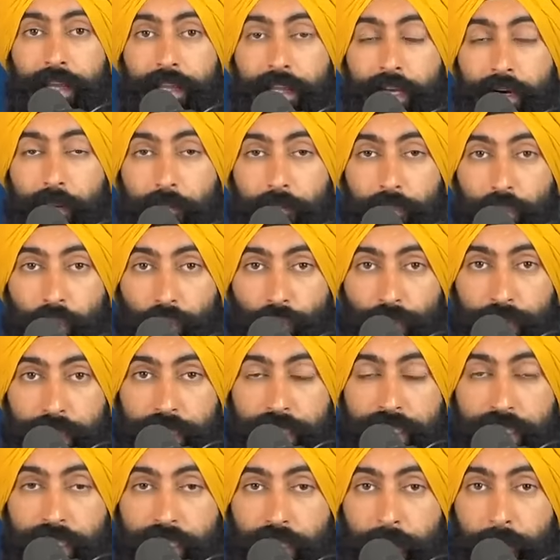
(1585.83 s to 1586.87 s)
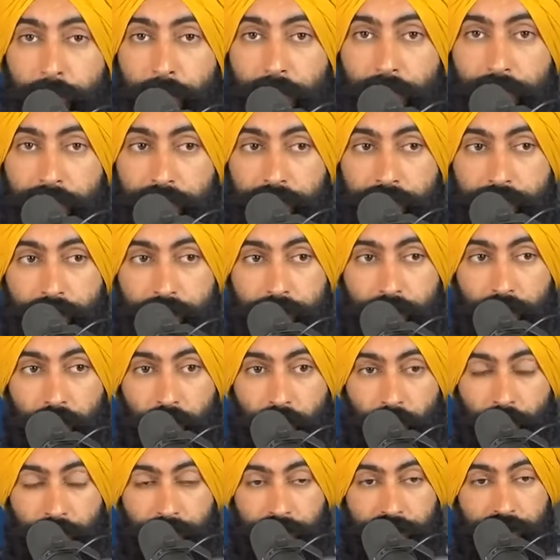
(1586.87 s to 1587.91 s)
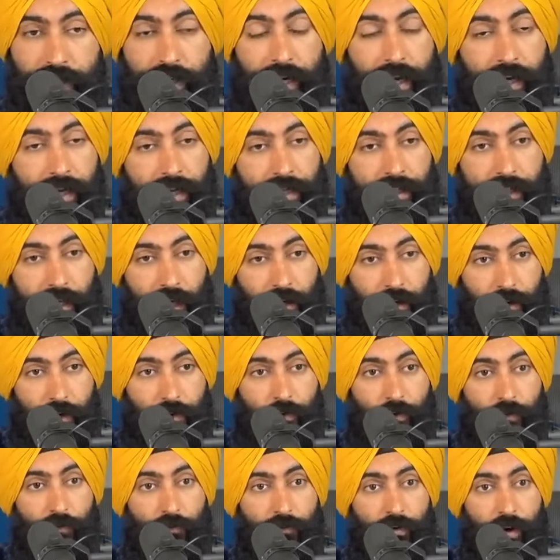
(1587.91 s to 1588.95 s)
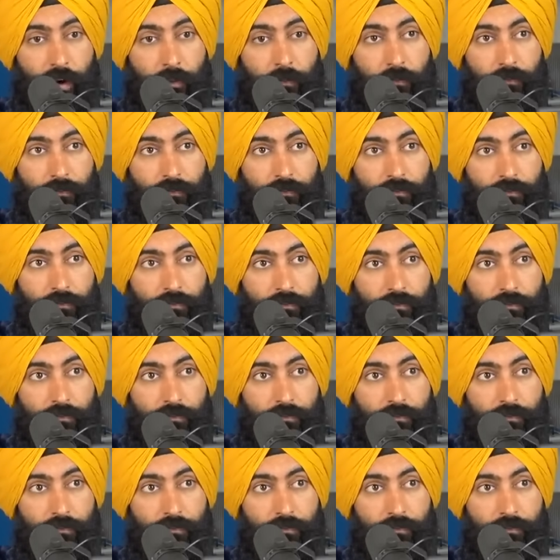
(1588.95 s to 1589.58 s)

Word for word: their employees to come back into the office. And I can tell you from